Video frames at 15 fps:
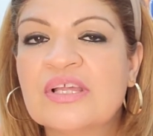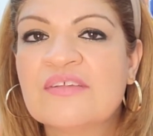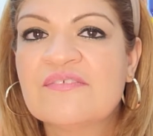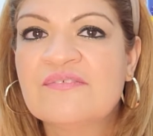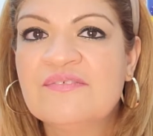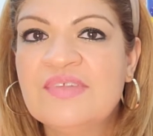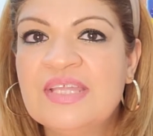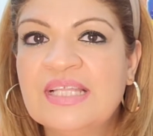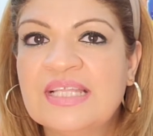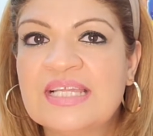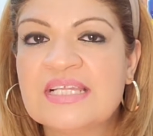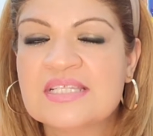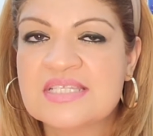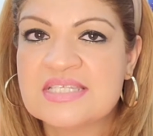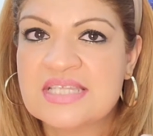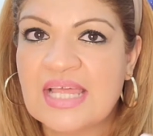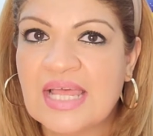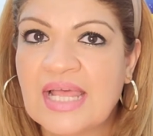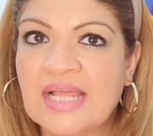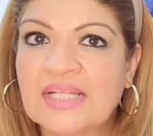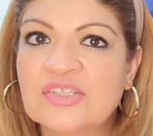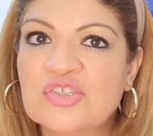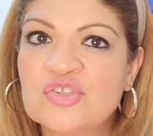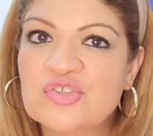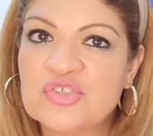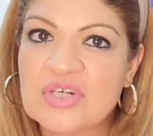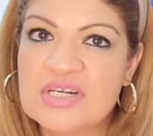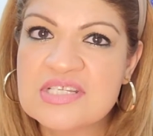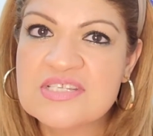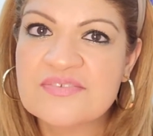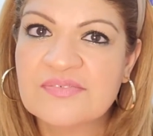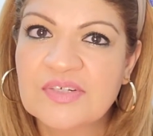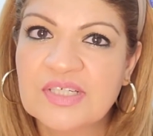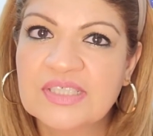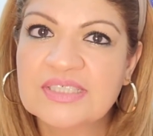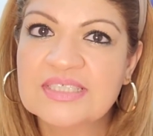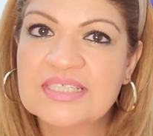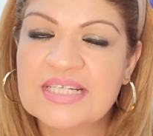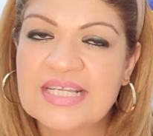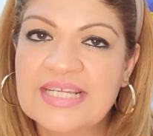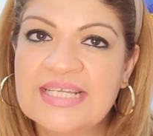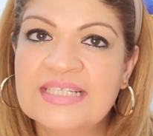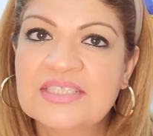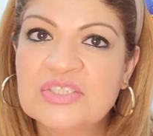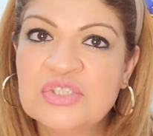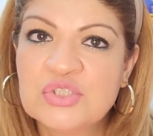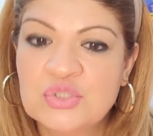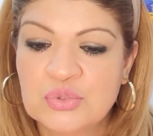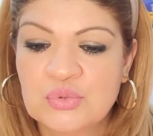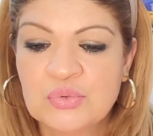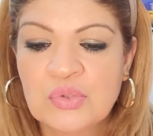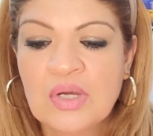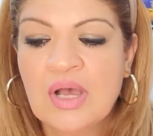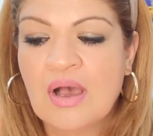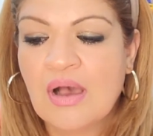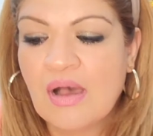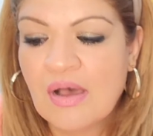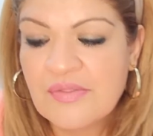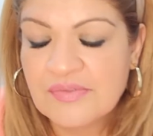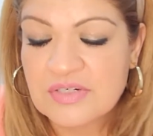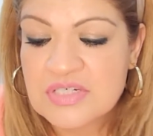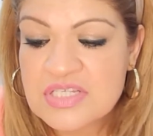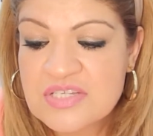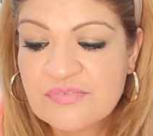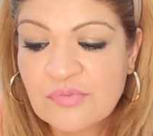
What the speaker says: feelings and transfer it to others.